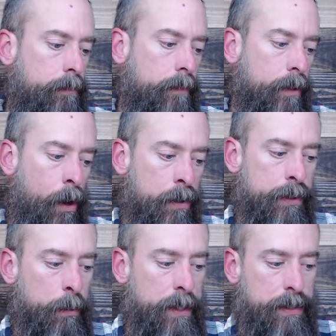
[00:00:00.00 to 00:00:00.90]

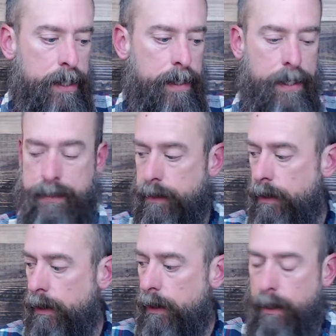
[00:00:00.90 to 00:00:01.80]
Also, we see this
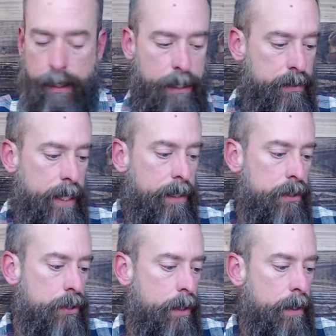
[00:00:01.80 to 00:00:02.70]
in 2
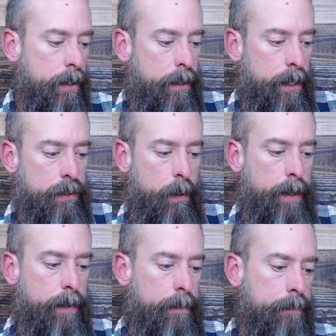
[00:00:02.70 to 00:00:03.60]
John as
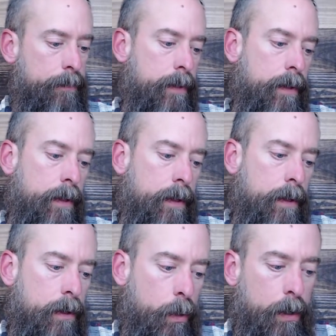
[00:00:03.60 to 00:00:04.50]
well.
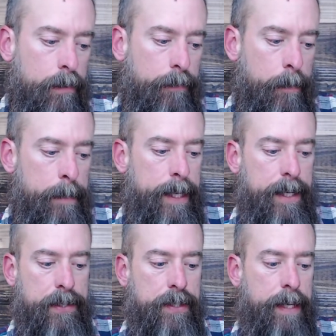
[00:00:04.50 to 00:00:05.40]
Quote, "For many
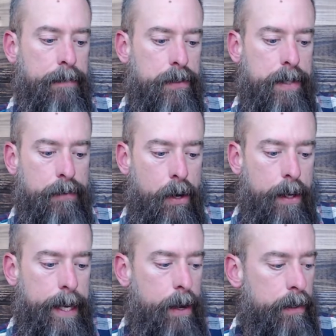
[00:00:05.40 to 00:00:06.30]
deceivers have gone
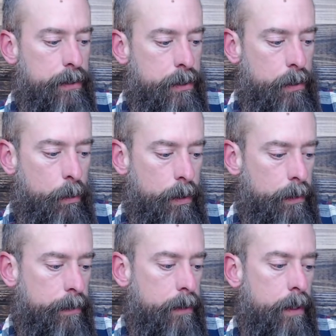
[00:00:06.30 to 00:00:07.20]
out into the
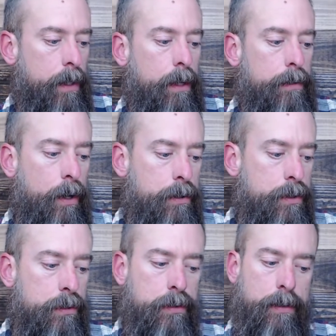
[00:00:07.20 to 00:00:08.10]
world, those
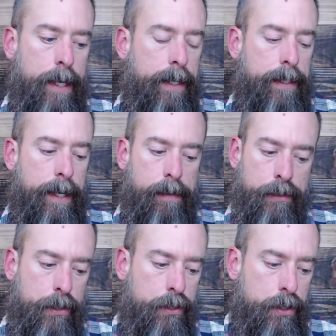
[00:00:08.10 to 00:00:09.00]
who do not
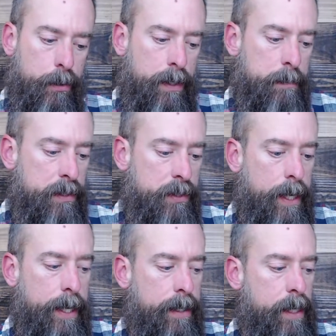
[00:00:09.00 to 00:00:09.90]
acknowledge Yeshua as
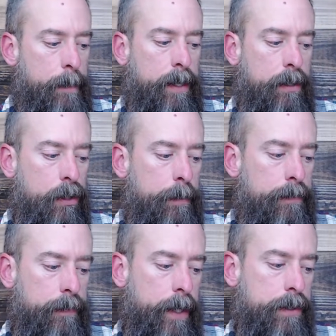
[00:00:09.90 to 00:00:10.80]
Messiah coming in human
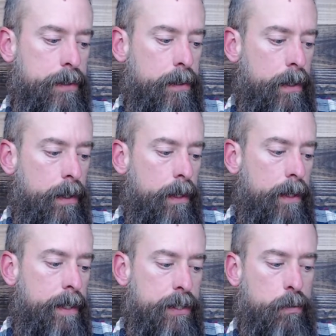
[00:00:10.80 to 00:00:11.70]
flesh.
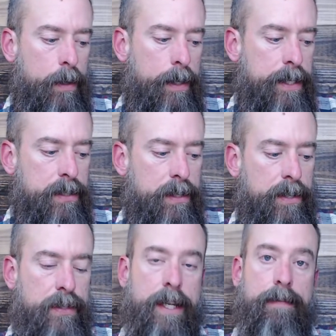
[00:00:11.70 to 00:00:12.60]
This one is a
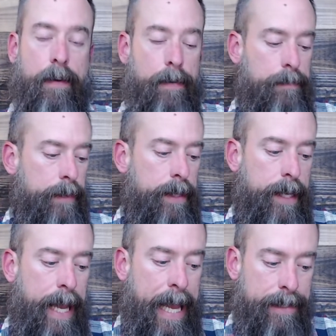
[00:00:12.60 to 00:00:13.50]
deceiver and
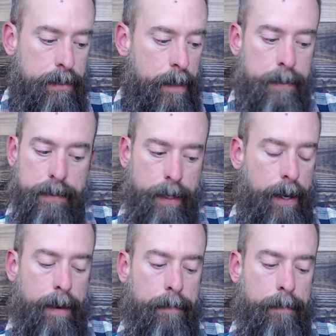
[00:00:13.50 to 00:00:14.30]
the anti-Messiah.